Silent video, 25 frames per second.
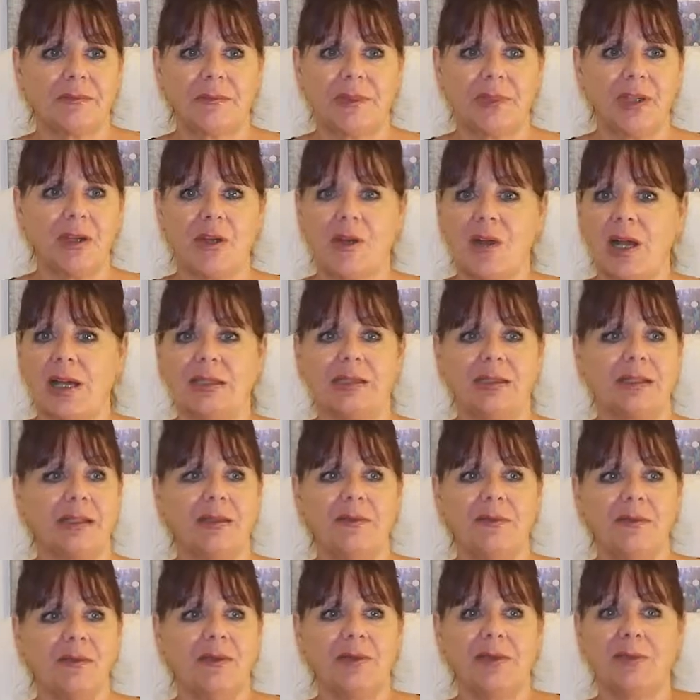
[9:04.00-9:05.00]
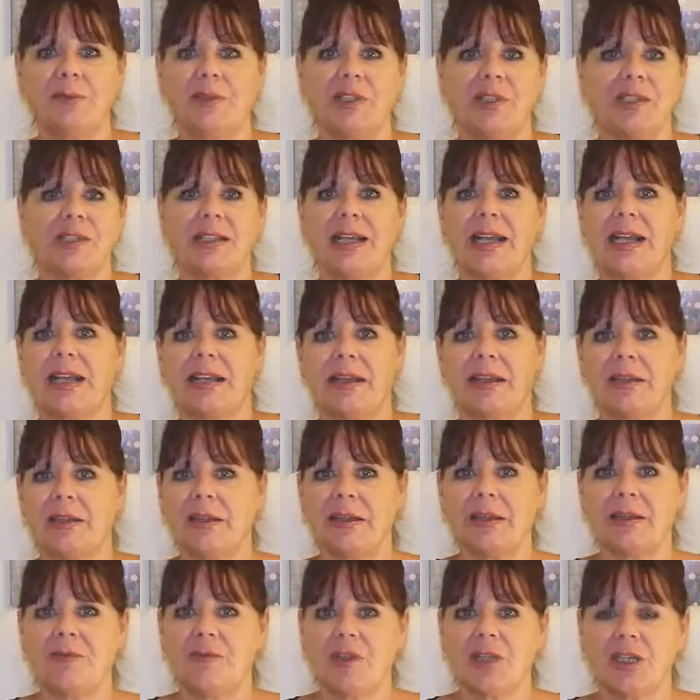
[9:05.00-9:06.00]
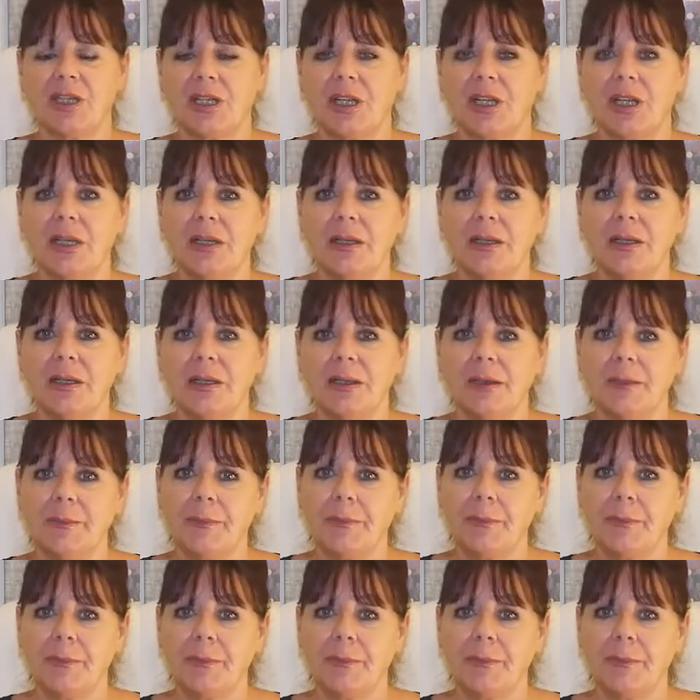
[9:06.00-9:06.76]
you're not asking for him to say anything in return.